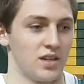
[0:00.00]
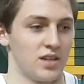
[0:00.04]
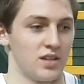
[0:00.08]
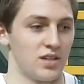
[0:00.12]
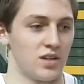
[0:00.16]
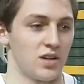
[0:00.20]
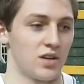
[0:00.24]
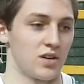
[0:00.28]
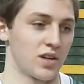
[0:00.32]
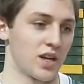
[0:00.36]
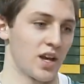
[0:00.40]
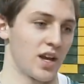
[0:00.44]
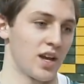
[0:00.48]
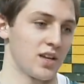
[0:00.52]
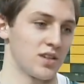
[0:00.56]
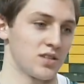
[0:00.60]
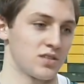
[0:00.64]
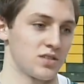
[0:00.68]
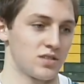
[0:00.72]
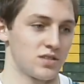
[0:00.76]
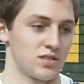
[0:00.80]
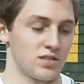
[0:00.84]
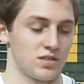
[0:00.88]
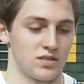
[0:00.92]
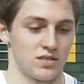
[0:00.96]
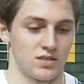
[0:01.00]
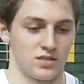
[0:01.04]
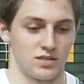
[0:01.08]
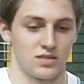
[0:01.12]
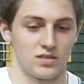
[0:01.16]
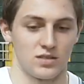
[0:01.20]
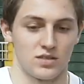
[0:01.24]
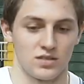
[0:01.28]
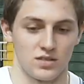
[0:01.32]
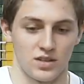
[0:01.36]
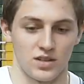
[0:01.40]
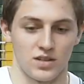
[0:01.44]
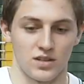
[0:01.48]
guys.
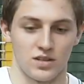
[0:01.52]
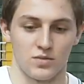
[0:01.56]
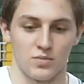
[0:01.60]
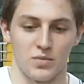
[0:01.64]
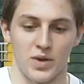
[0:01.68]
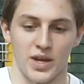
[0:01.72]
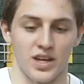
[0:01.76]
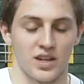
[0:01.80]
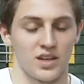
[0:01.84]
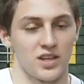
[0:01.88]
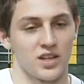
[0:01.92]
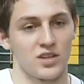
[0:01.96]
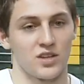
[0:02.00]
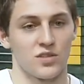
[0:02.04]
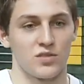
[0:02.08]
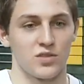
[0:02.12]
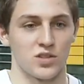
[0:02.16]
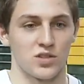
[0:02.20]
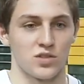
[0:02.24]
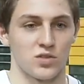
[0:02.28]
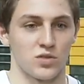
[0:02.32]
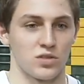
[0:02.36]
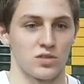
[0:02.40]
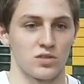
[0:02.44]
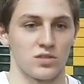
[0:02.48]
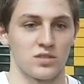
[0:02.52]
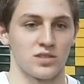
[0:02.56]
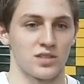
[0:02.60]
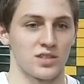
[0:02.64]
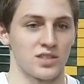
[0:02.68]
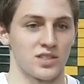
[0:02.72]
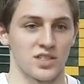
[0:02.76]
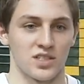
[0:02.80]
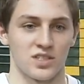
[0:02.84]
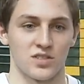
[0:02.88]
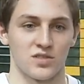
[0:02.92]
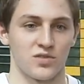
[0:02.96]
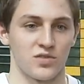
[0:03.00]
Making individual
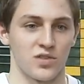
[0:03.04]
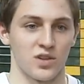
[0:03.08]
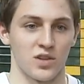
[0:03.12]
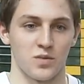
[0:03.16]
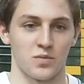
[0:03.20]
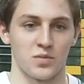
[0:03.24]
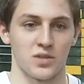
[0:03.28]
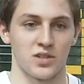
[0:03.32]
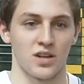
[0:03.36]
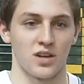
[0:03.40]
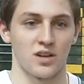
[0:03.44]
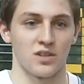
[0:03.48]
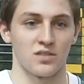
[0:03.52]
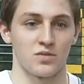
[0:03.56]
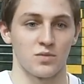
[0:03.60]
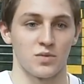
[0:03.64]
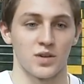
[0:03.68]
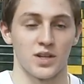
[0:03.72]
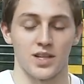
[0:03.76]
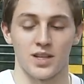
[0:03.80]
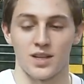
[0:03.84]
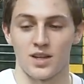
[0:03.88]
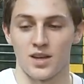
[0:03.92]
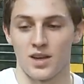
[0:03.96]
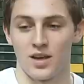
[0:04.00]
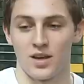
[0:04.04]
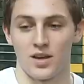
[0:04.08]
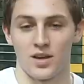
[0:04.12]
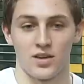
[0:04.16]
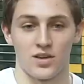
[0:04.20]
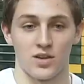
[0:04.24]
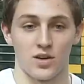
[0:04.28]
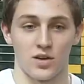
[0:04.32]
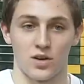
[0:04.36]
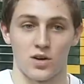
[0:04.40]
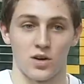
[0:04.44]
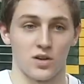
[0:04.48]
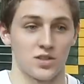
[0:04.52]
decisions for themselves, but
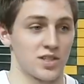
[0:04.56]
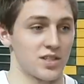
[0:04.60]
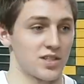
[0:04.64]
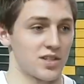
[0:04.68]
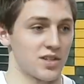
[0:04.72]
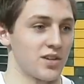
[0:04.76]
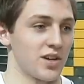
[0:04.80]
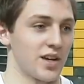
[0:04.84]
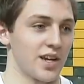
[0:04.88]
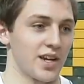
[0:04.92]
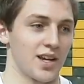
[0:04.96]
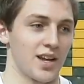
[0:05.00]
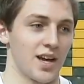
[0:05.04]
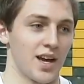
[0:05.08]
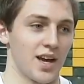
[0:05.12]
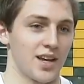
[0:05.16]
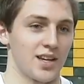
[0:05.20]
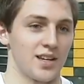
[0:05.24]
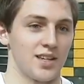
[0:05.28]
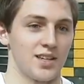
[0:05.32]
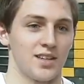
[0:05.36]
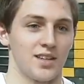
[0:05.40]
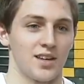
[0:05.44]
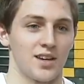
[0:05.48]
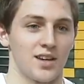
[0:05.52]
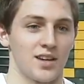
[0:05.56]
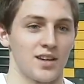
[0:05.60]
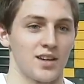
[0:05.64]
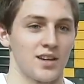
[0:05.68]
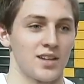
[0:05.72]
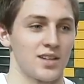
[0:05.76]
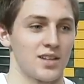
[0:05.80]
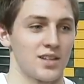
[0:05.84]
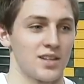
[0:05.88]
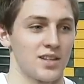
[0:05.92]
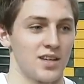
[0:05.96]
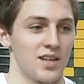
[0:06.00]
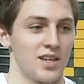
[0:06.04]
Coach is a great guy. He
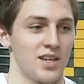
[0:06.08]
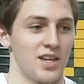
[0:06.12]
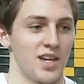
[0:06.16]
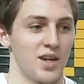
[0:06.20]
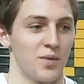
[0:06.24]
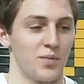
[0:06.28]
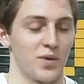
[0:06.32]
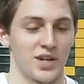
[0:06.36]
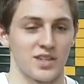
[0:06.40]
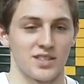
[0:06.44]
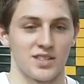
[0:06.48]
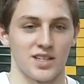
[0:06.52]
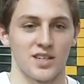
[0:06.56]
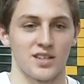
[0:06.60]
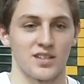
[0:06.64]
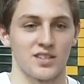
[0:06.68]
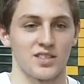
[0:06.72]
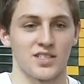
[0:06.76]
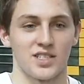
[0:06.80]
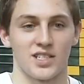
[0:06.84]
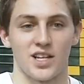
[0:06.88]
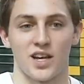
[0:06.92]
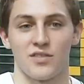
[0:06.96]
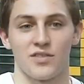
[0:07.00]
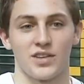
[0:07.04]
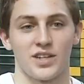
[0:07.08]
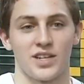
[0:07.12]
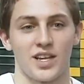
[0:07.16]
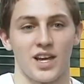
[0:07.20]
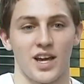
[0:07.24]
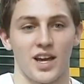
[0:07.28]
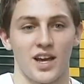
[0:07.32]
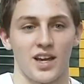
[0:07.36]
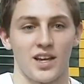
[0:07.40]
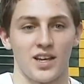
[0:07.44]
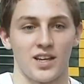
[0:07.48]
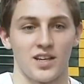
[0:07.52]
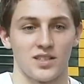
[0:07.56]
brings energy every
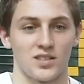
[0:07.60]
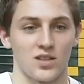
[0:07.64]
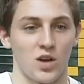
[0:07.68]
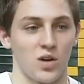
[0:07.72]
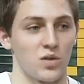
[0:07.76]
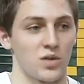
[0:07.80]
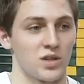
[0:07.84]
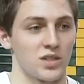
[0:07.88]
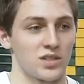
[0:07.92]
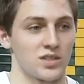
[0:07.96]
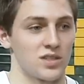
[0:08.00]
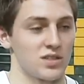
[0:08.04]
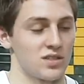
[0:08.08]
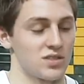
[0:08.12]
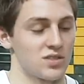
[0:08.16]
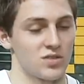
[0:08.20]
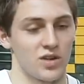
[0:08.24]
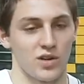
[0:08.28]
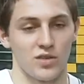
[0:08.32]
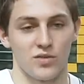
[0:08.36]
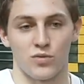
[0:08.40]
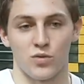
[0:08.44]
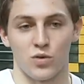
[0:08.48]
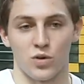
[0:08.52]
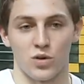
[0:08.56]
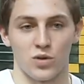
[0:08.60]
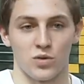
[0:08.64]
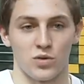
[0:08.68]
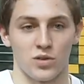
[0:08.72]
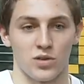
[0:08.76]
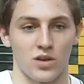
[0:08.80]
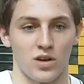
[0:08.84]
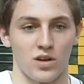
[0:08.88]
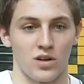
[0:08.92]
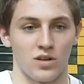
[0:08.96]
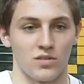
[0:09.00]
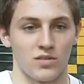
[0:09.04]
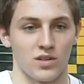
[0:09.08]
day. He's always straightforward with
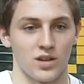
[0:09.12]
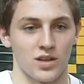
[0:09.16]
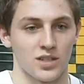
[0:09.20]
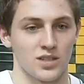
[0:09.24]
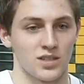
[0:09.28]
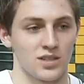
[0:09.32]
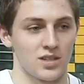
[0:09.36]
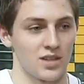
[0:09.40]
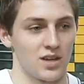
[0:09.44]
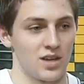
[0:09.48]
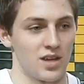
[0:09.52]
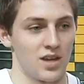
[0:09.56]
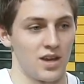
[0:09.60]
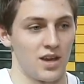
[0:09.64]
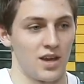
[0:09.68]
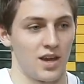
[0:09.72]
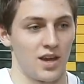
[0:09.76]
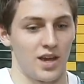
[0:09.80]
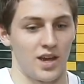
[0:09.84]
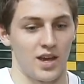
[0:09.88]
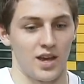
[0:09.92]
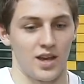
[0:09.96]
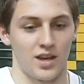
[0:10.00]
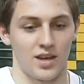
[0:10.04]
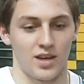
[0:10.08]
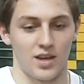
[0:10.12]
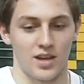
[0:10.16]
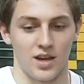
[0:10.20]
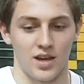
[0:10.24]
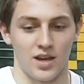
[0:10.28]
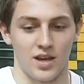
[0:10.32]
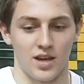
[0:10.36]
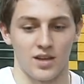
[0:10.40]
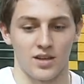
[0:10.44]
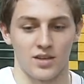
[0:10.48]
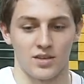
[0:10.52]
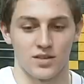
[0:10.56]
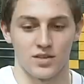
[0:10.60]
all of us, and
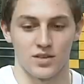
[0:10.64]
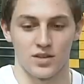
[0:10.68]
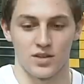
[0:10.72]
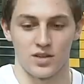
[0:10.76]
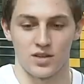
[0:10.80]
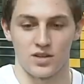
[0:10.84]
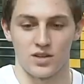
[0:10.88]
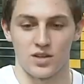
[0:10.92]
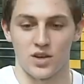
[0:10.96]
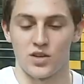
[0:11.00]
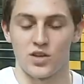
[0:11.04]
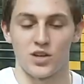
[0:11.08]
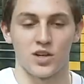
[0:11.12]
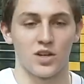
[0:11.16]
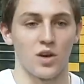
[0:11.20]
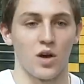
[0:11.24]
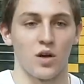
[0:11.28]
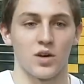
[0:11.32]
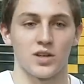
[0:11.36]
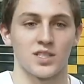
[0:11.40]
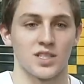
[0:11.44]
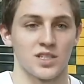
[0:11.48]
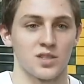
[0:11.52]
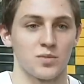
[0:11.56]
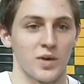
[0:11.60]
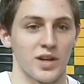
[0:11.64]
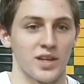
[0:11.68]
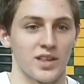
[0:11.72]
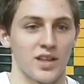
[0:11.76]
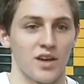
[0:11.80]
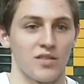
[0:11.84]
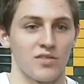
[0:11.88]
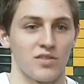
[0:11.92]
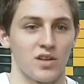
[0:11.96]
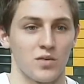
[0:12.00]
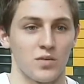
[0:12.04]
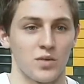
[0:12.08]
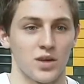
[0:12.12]
you can always expect
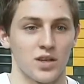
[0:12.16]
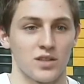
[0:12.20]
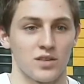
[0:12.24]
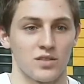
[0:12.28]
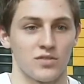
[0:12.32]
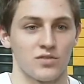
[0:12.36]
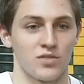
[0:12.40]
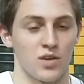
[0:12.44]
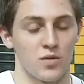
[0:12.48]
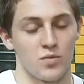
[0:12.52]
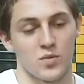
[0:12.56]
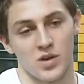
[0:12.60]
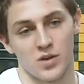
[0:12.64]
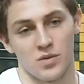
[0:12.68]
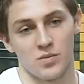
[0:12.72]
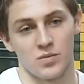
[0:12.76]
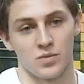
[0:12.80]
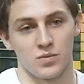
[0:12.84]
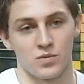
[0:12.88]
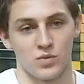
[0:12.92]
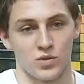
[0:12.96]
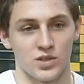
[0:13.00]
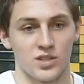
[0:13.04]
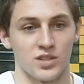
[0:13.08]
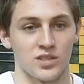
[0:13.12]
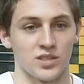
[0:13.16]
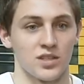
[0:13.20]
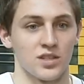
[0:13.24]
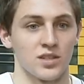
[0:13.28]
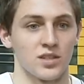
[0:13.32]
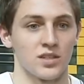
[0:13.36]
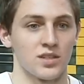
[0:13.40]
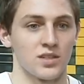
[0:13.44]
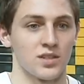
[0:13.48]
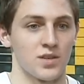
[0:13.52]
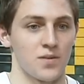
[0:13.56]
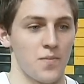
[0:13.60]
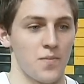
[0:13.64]
that from him, which is good.